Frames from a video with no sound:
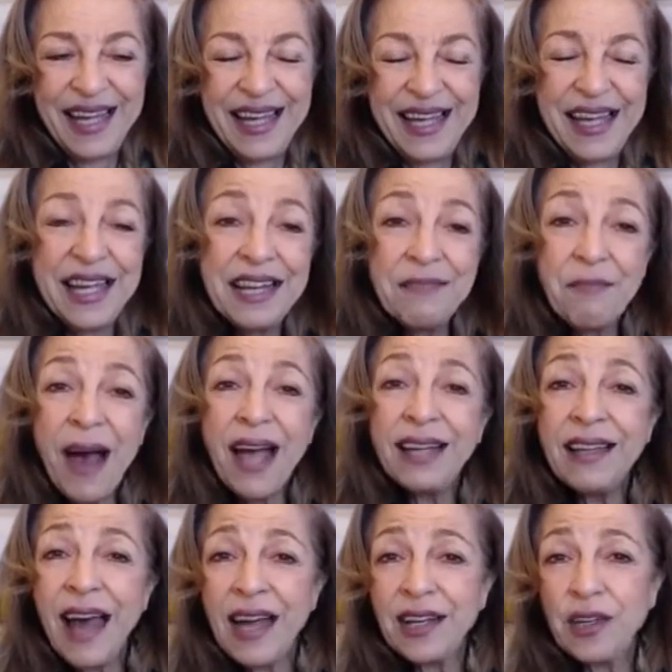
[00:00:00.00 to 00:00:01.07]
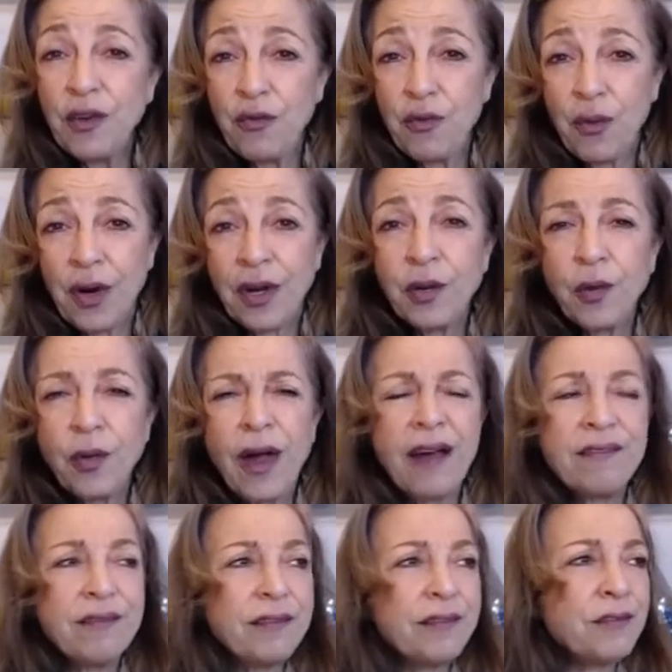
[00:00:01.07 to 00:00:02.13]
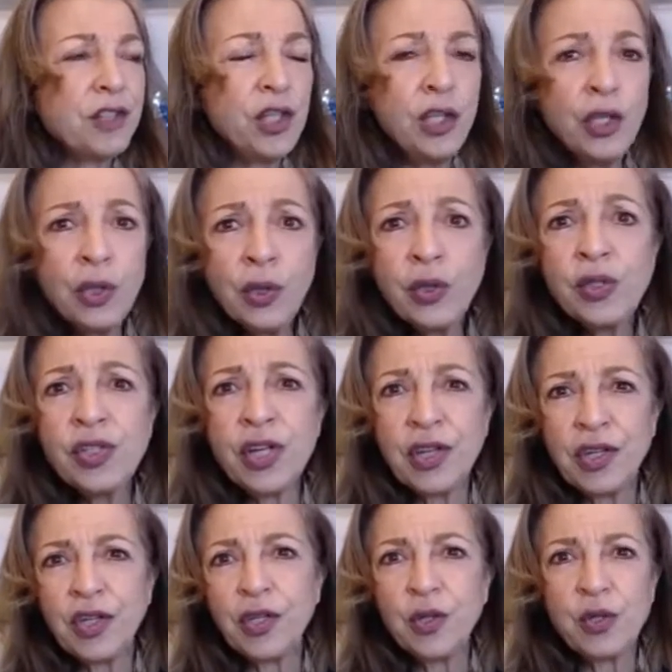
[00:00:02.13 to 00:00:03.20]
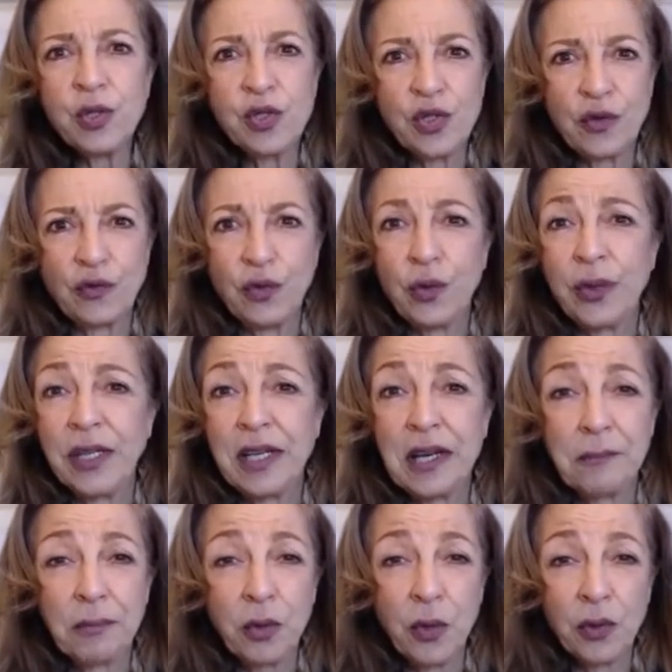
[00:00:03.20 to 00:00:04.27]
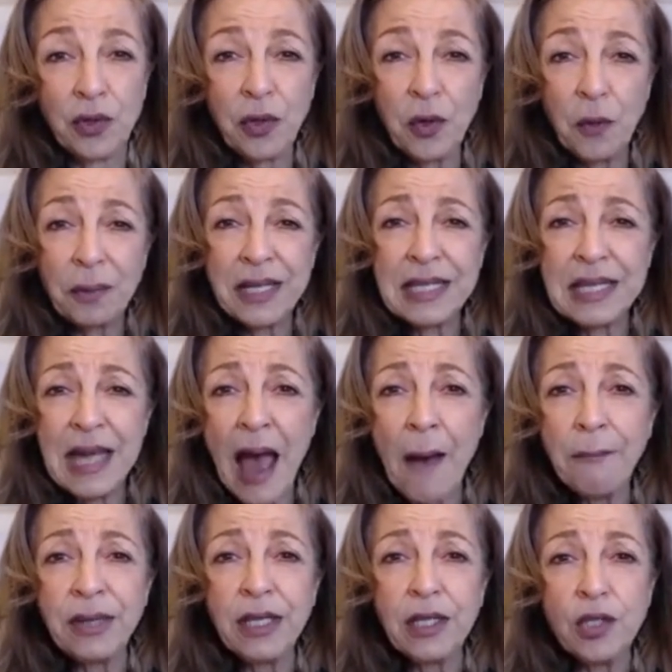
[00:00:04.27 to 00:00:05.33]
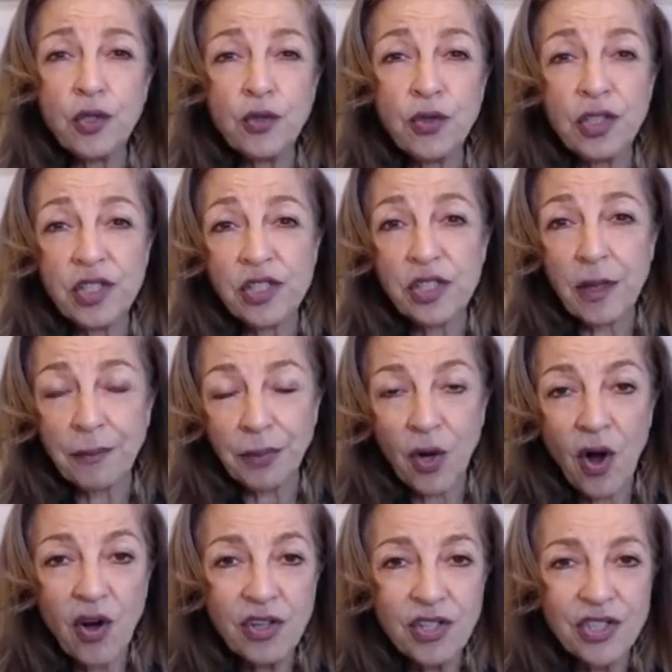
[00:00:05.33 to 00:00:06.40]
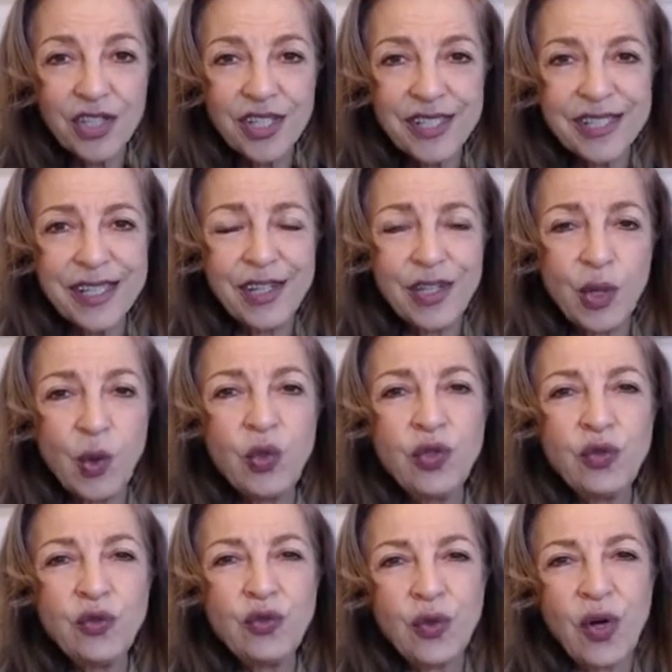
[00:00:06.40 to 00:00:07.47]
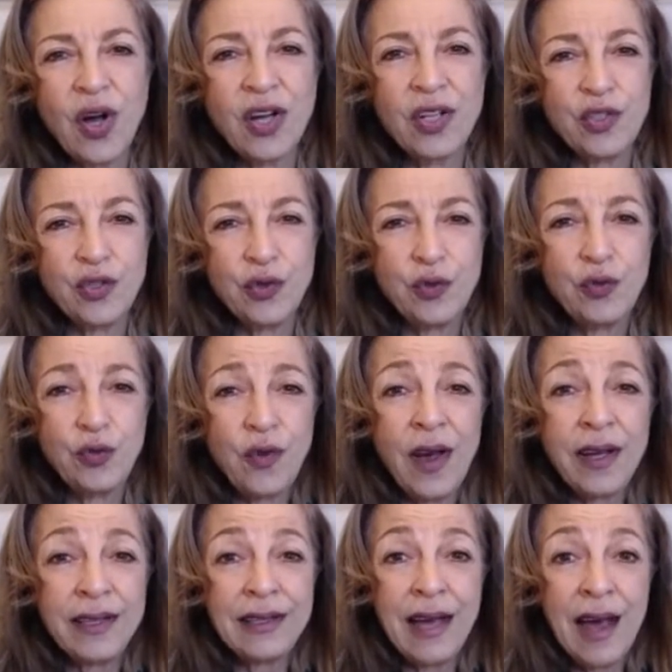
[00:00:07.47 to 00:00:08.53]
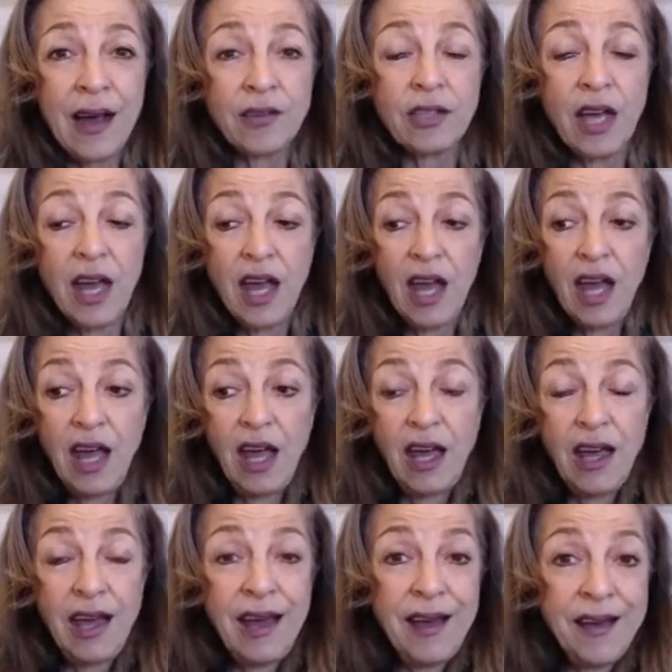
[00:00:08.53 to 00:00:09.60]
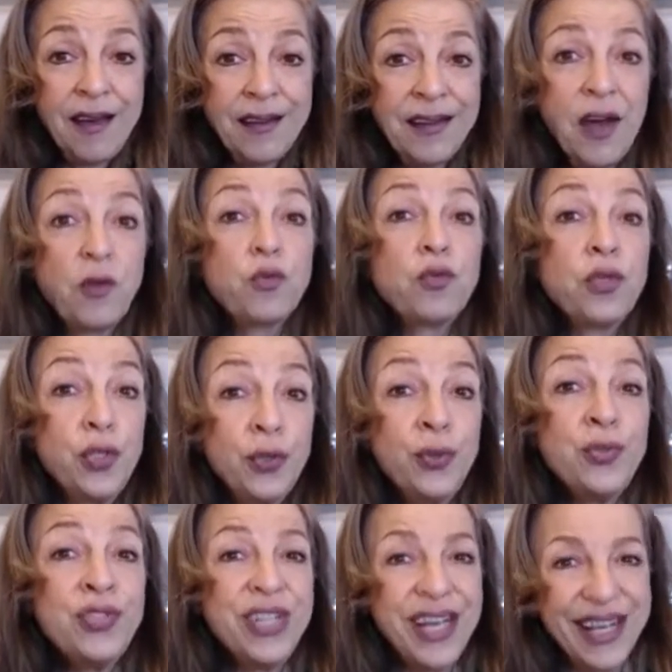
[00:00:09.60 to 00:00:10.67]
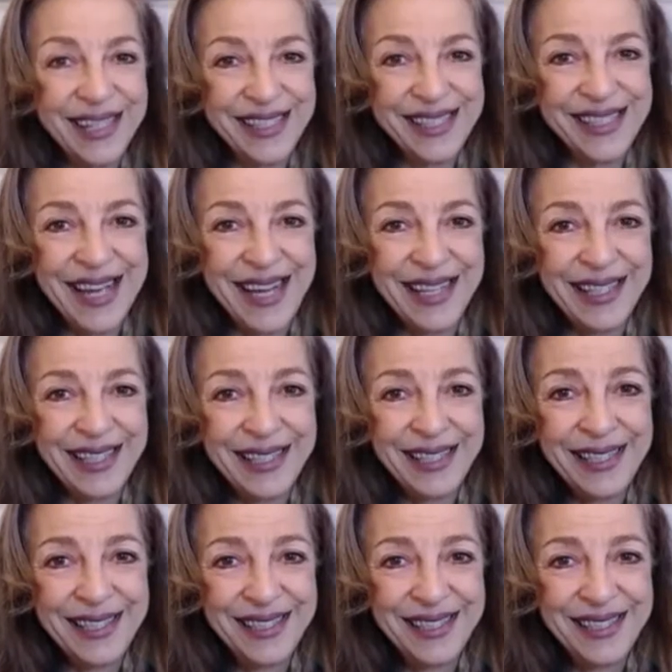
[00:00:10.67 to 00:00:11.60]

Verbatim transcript: In my line of work, years and years of doing hypnotherapy, tapping into the subconscious in order for us to find out uh, reduce the anxiety.